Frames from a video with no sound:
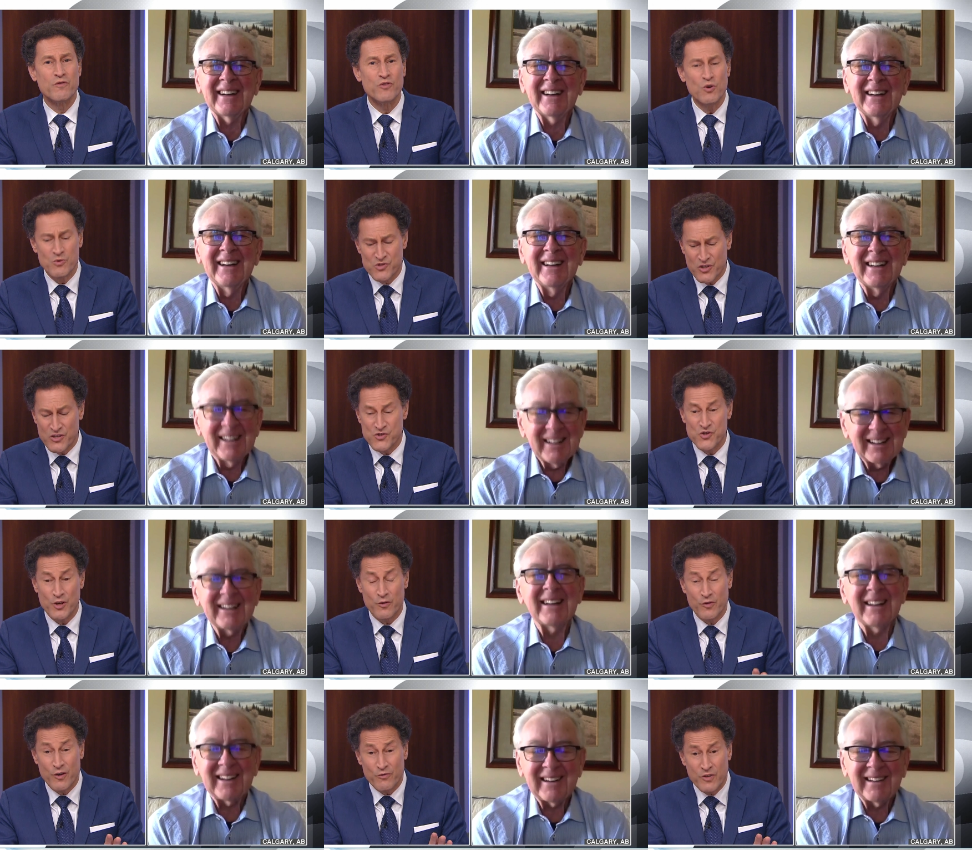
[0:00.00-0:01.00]
Speaker 1: of you as a
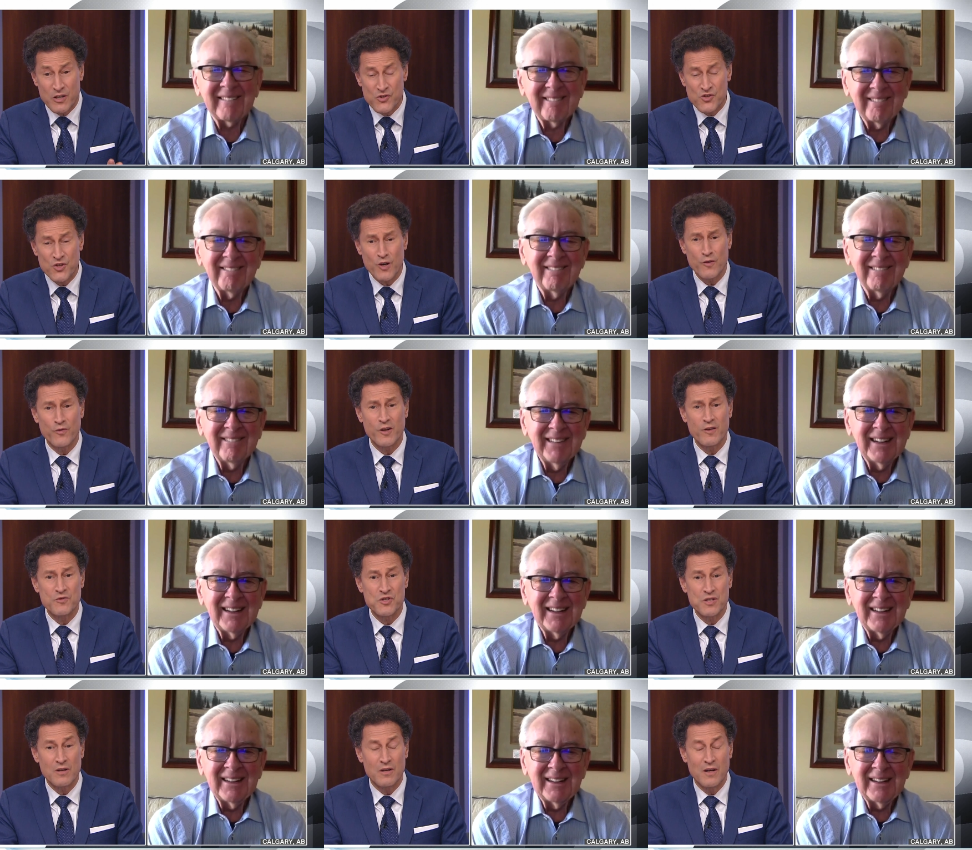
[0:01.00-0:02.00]
conservative.
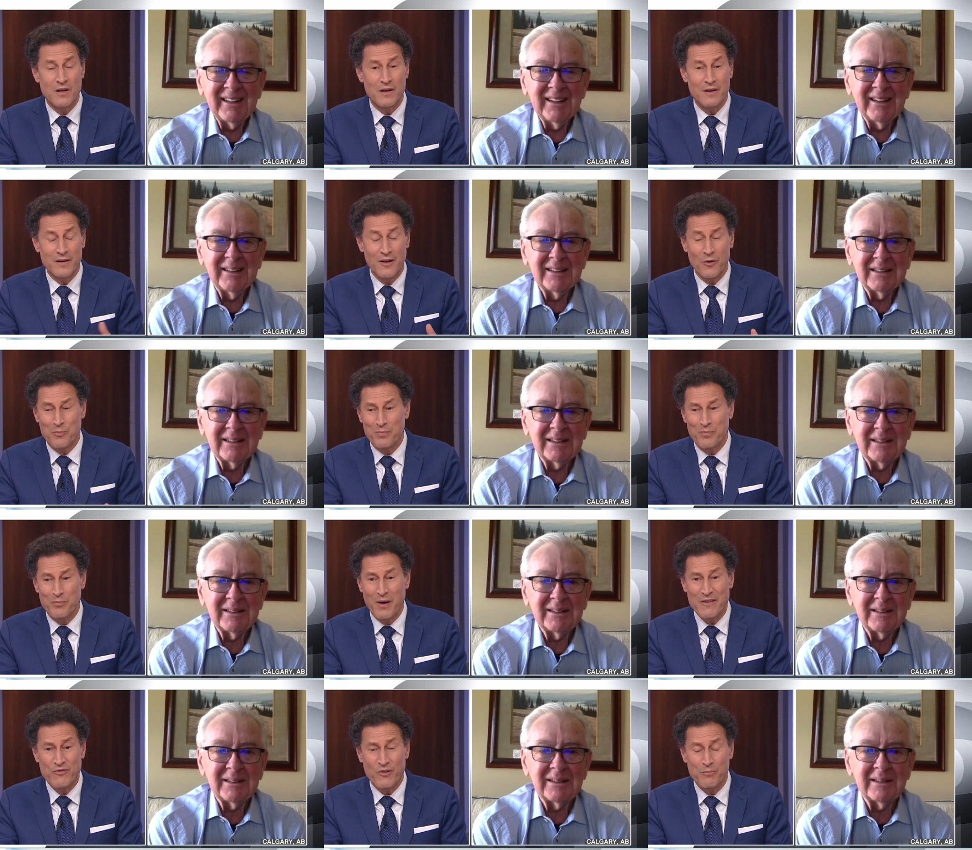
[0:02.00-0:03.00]
Conservatives you know,
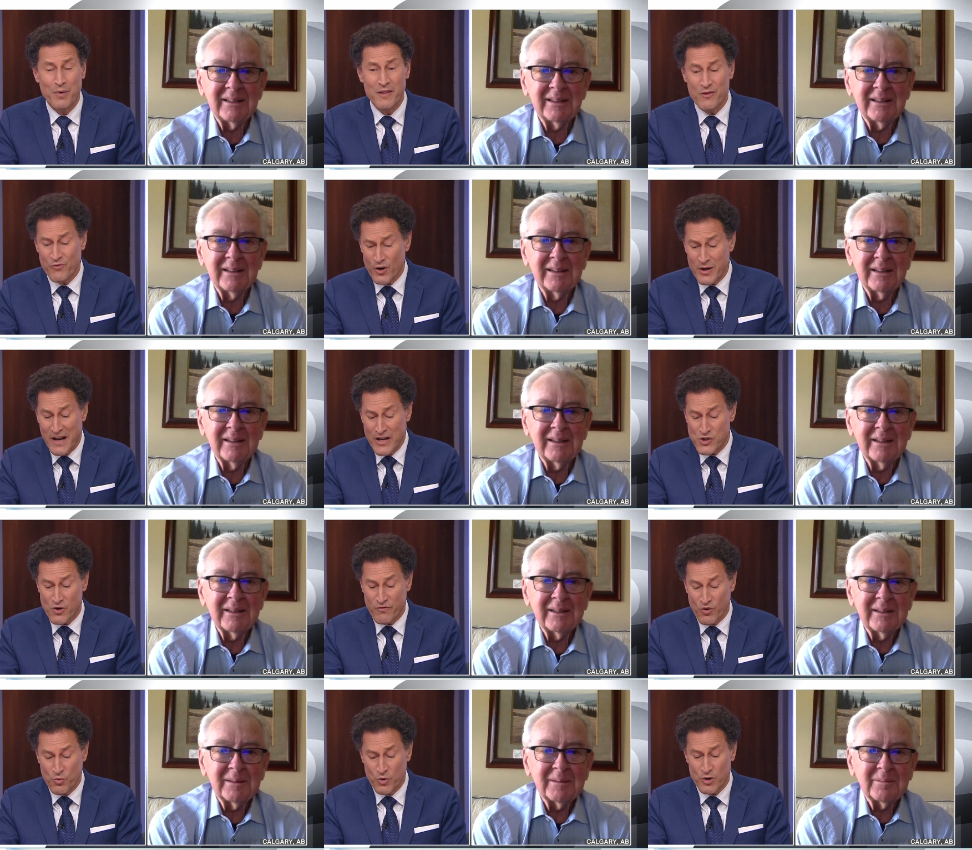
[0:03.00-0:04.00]
by, by the very
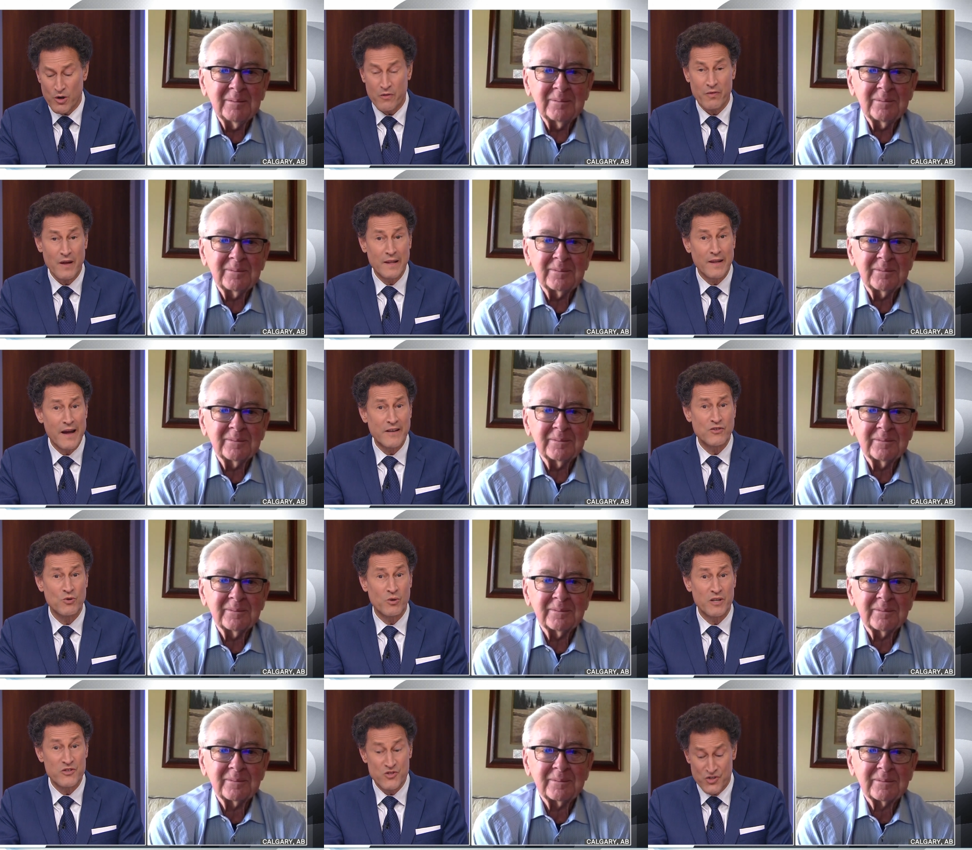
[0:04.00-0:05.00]
nature of the word, they like
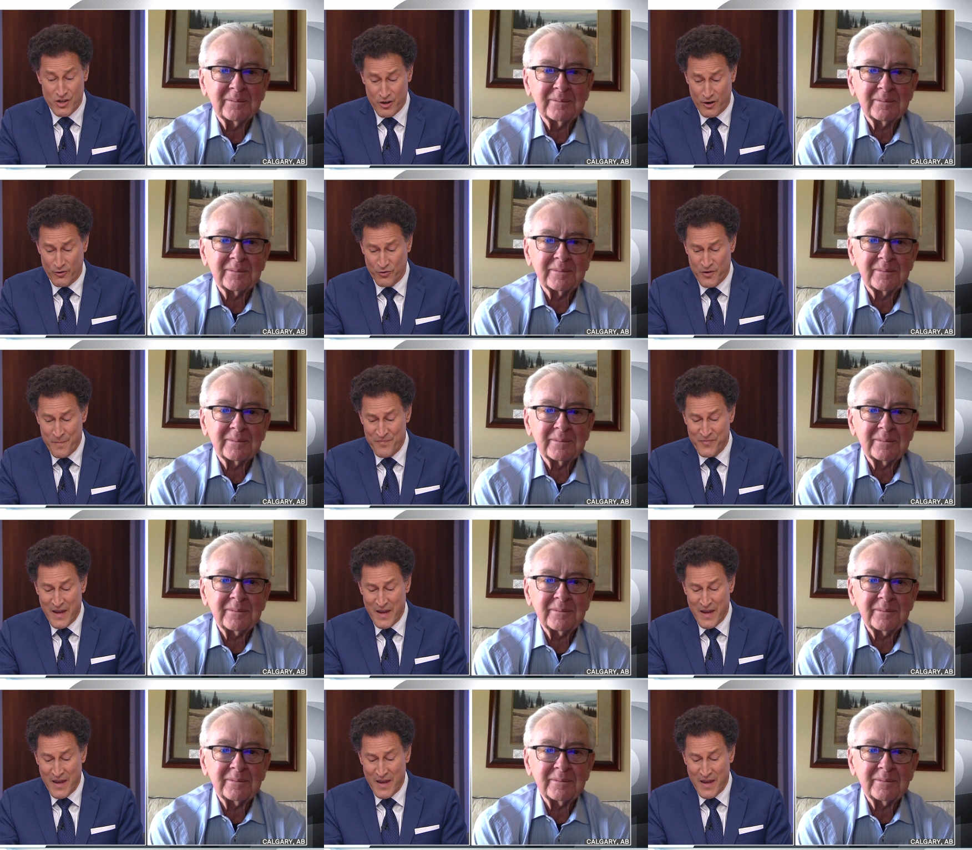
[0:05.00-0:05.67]
to conserve.